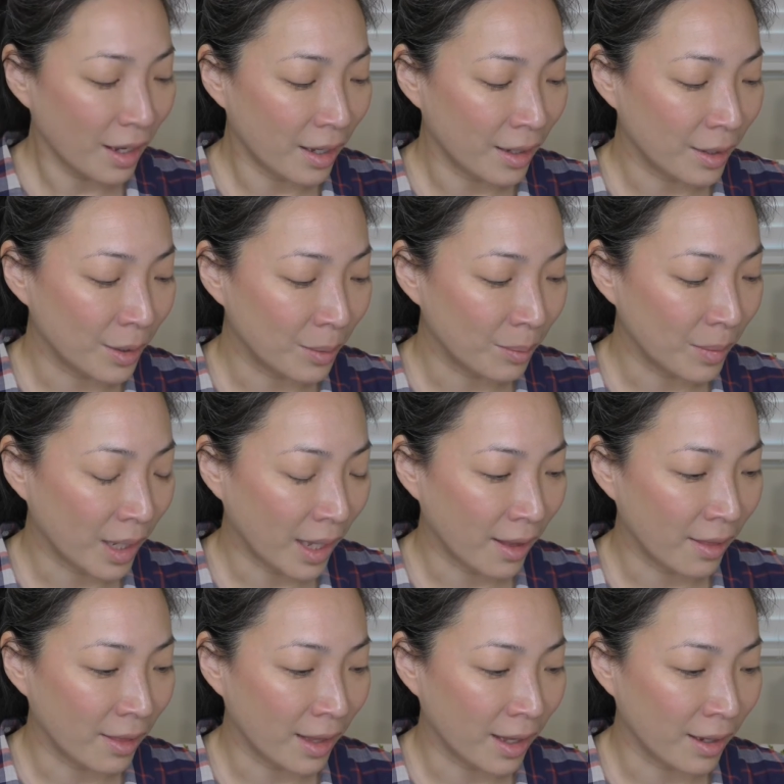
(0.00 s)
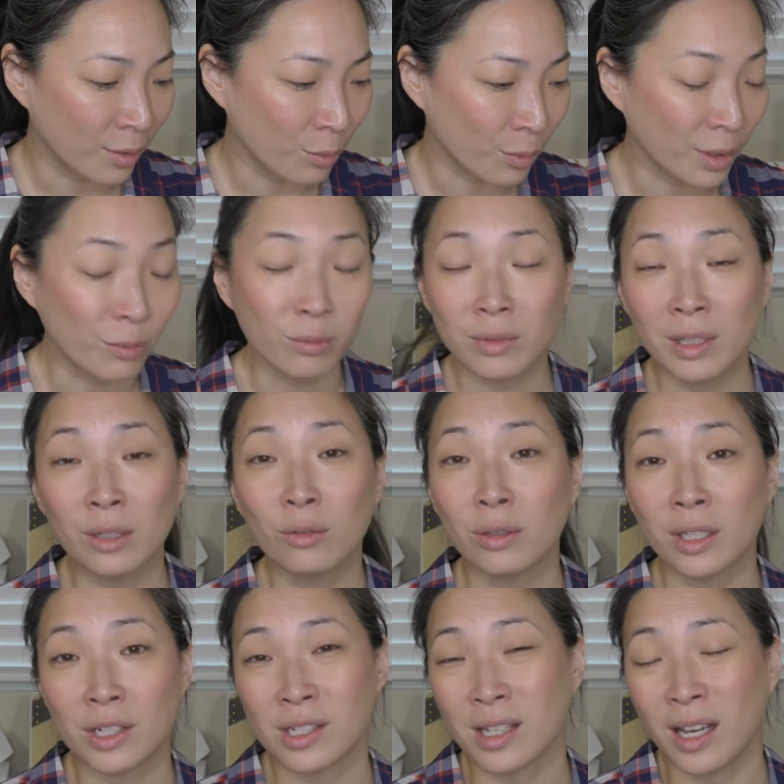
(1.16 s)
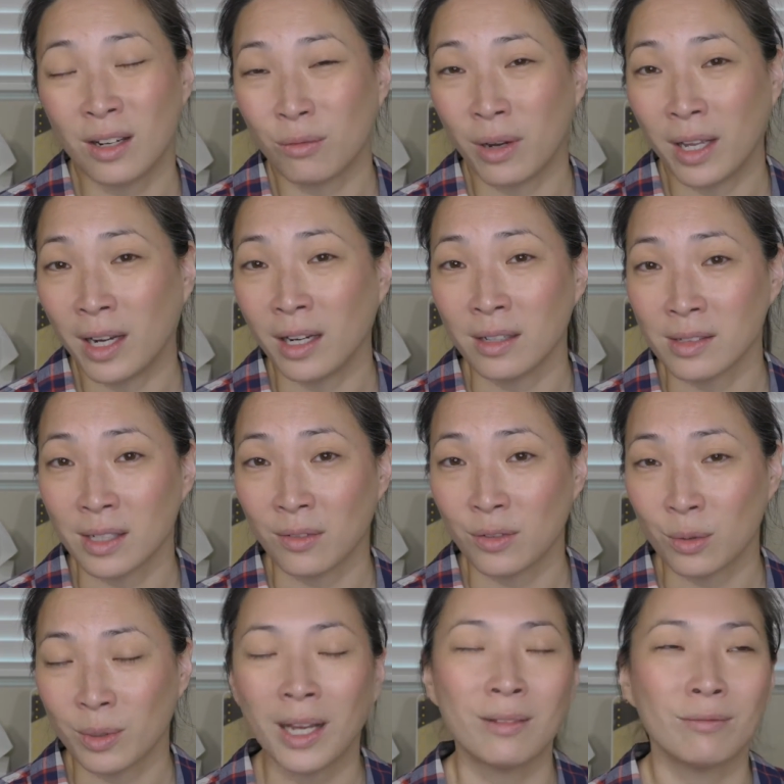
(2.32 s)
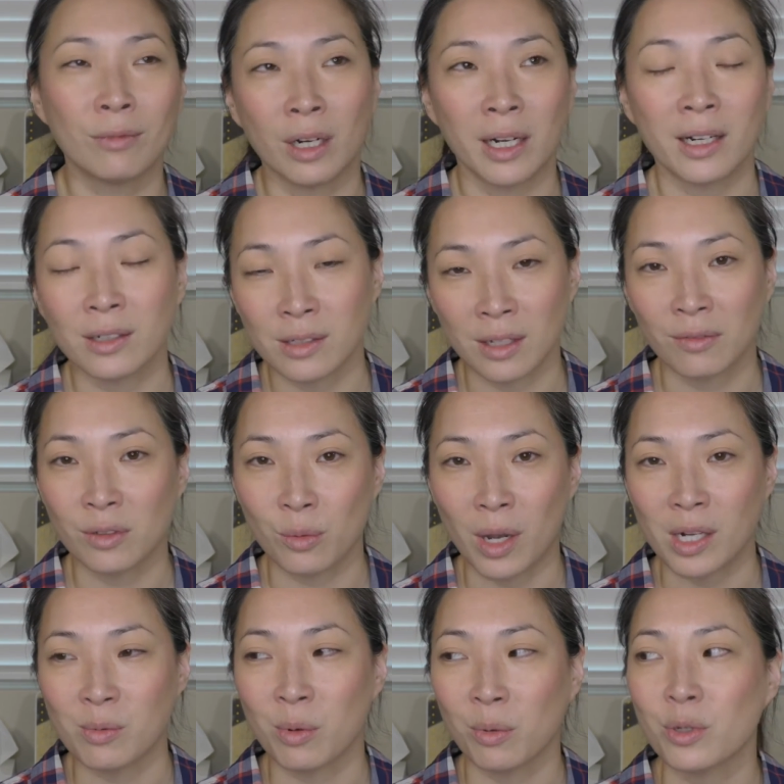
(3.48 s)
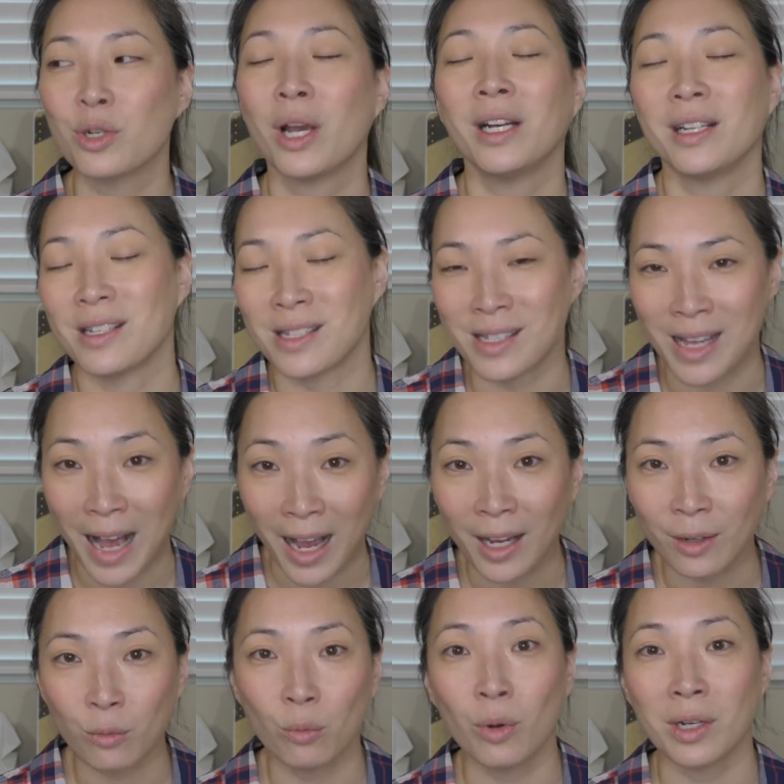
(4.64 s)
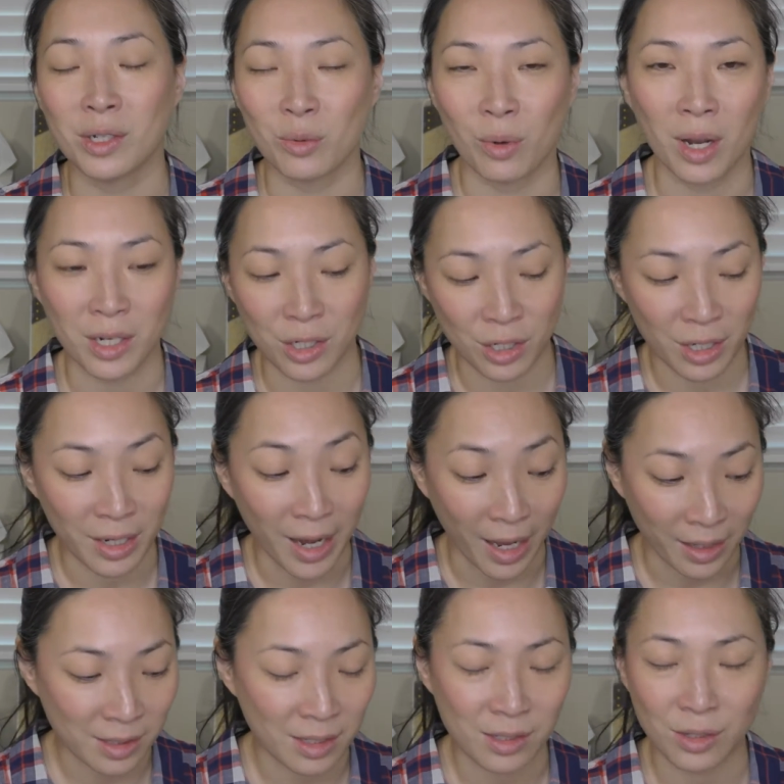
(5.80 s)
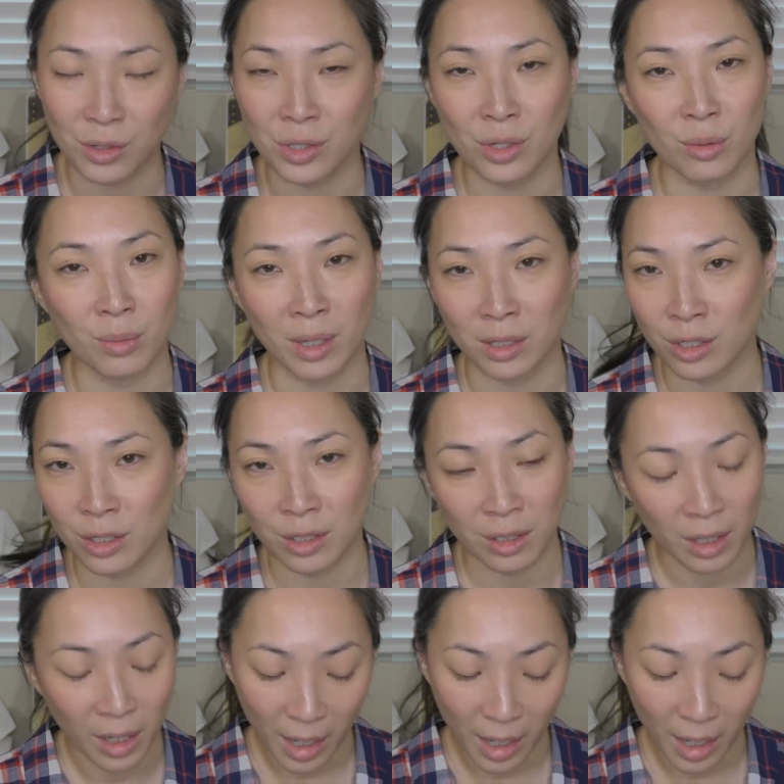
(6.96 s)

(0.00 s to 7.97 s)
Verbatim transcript: And then we literally just kind of ran out of stuff to, not run out of stuff to watch, but we were trying to decide what to watch next, because there's so much